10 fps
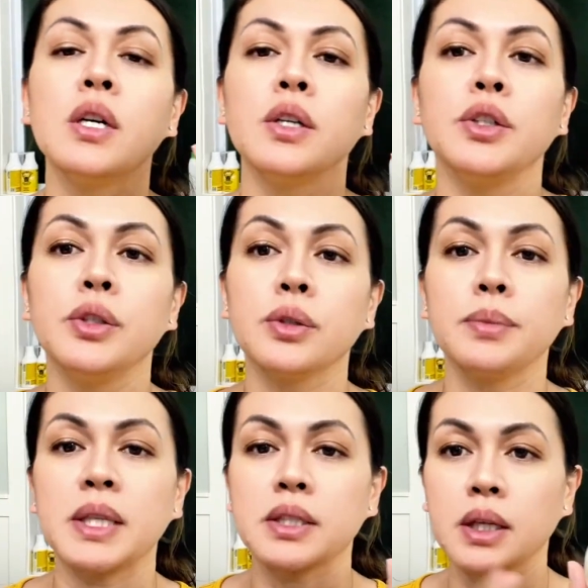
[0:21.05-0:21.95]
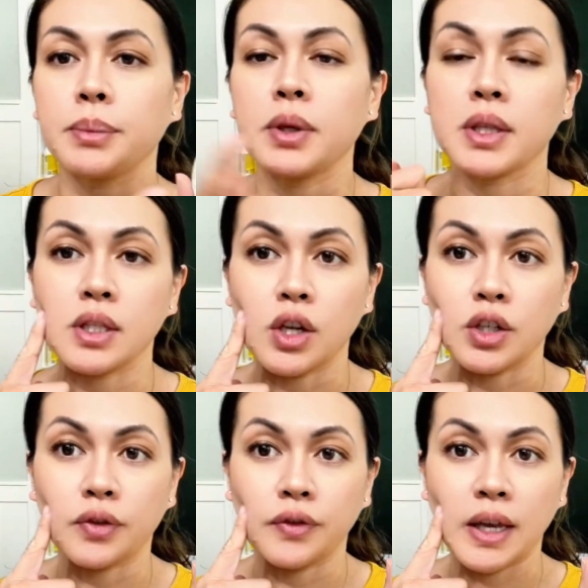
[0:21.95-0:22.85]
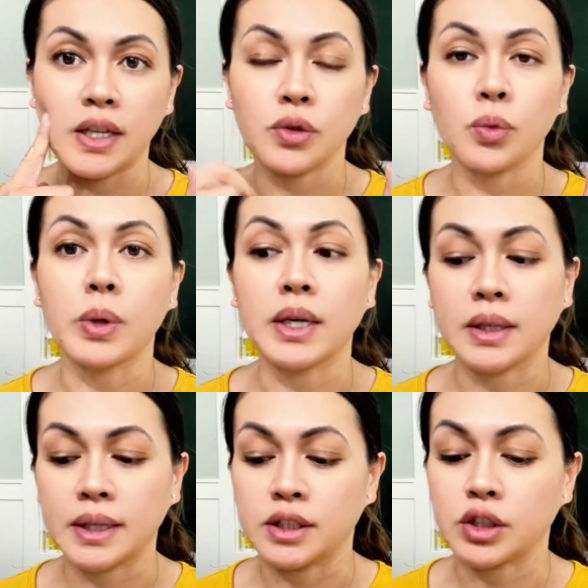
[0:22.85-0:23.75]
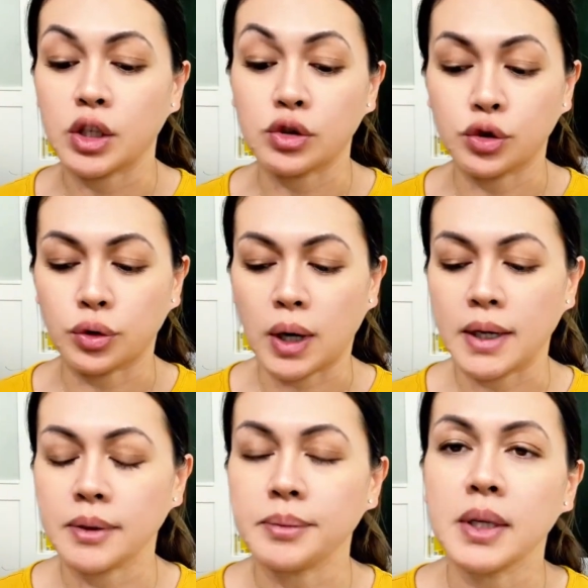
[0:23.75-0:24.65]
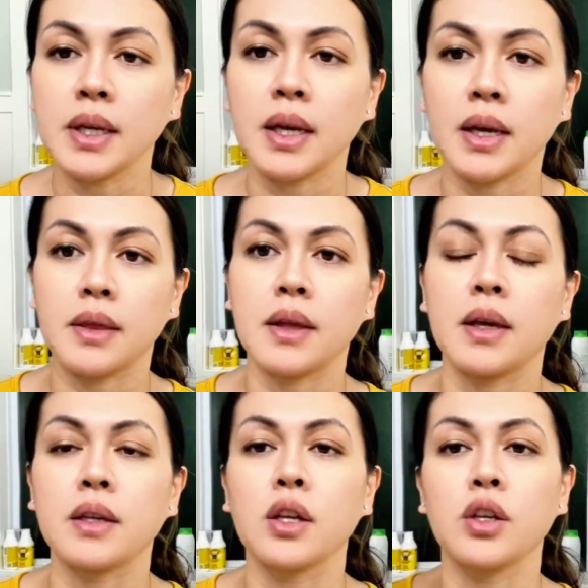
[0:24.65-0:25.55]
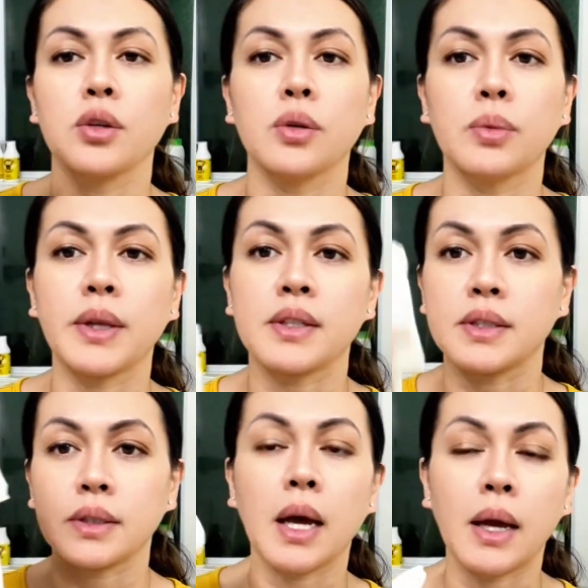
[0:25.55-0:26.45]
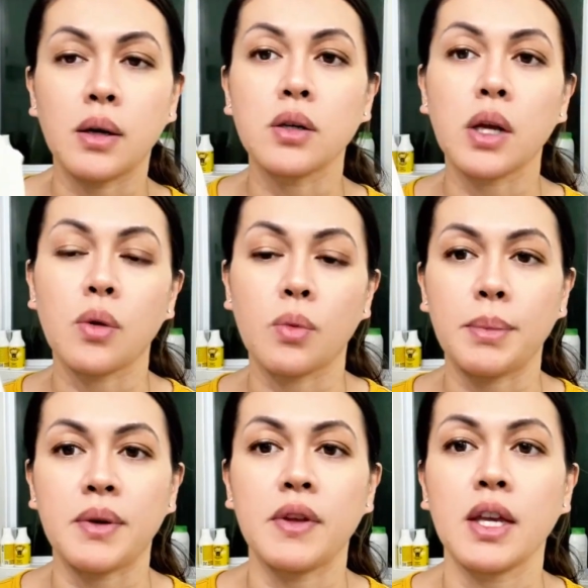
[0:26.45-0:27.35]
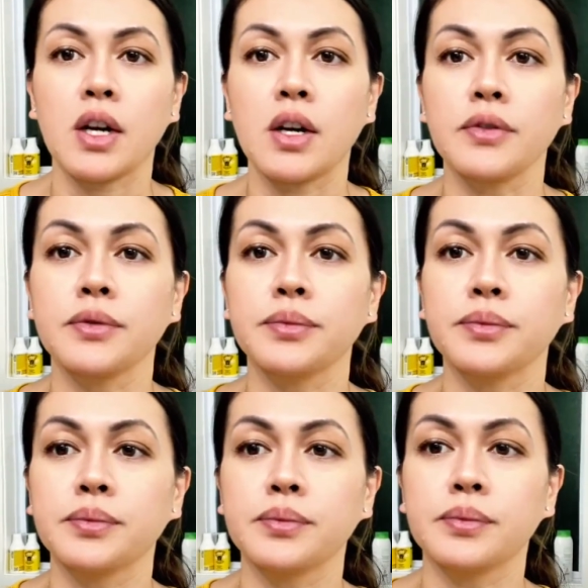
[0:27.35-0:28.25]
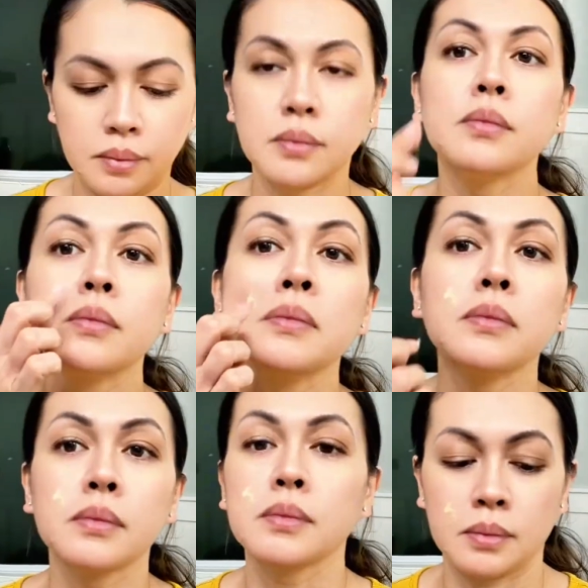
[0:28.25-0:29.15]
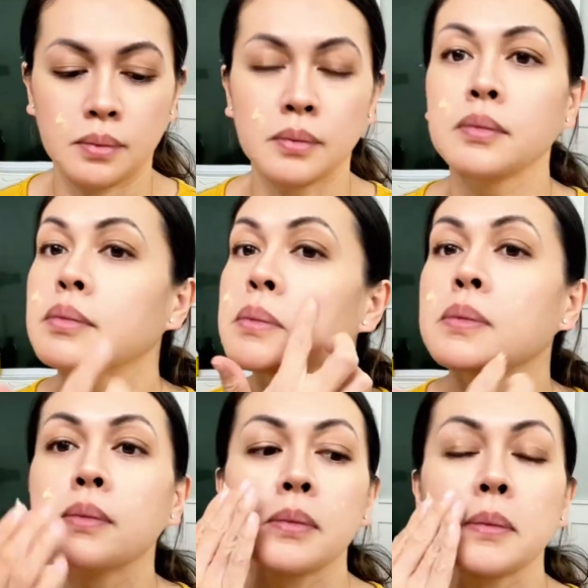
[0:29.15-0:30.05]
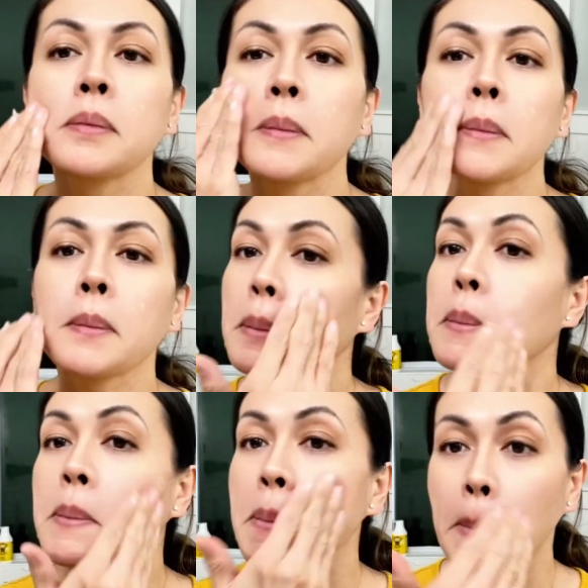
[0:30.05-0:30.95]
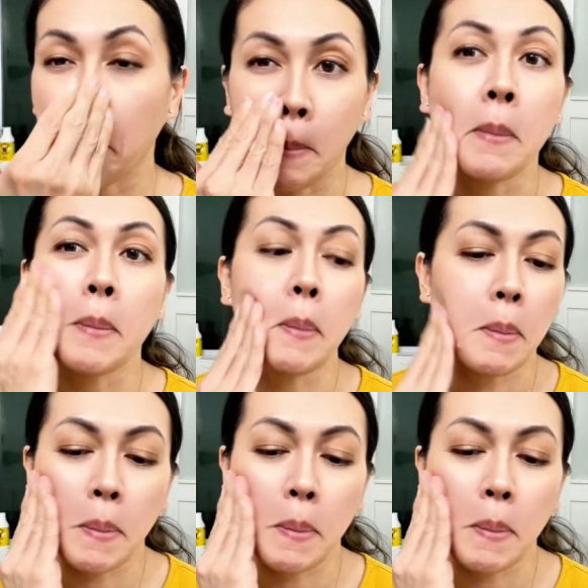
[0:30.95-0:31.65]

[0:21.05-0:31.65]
You'll basically put this on your face while it's dry, and then you'll wet this towel and wipe everything off. Taking my makeup off used to feel like one more thing I had to do before bed.